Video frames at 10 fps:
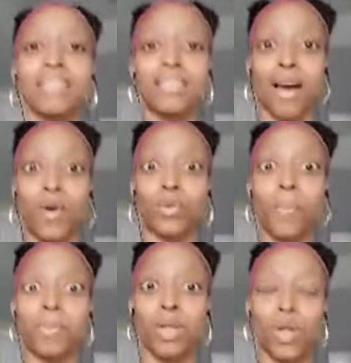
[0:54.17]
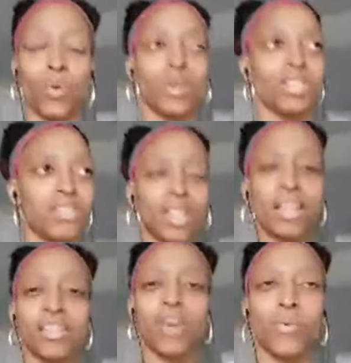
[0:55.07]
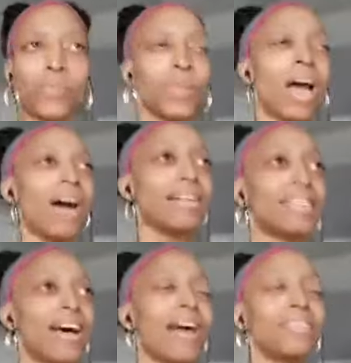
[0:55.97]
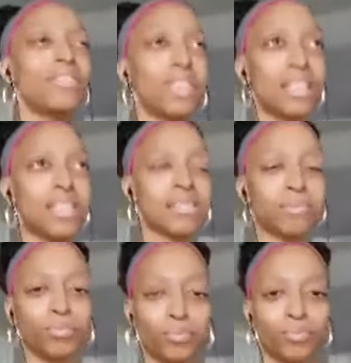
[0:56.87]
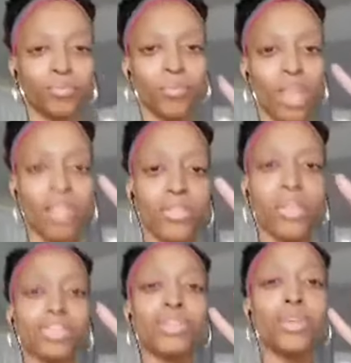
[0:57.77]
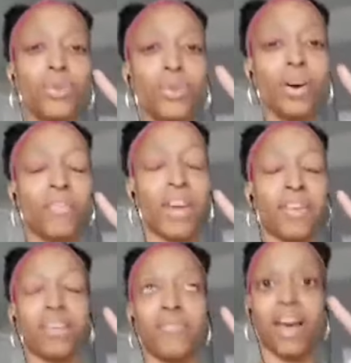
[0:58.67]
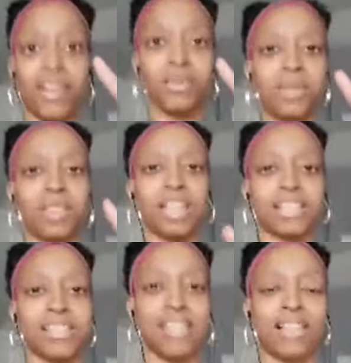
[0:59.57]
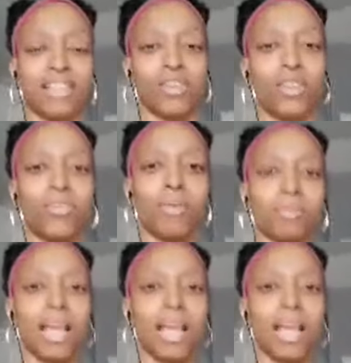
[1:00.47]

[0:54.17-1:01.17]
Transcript: down below. So let's go. I titled this, The 2 Very Valuable Lessons I Learned from